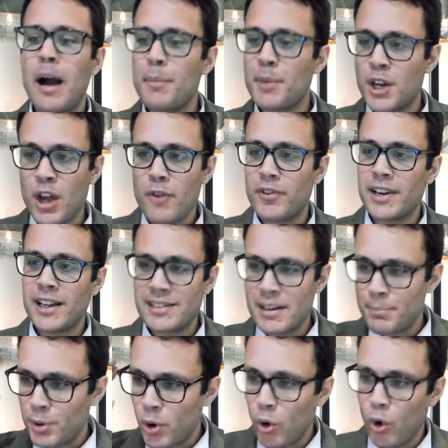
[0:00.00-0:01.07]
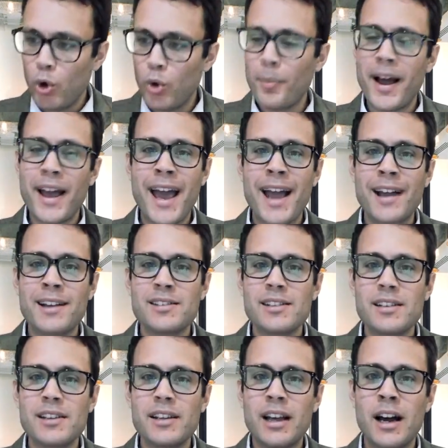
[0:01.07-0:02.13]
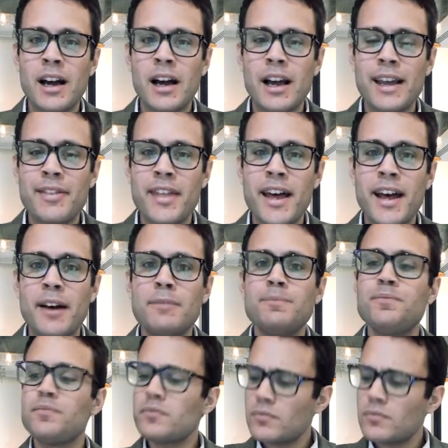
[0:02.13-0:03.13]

I'm going to go for LinkedIn, put all my eggs in there.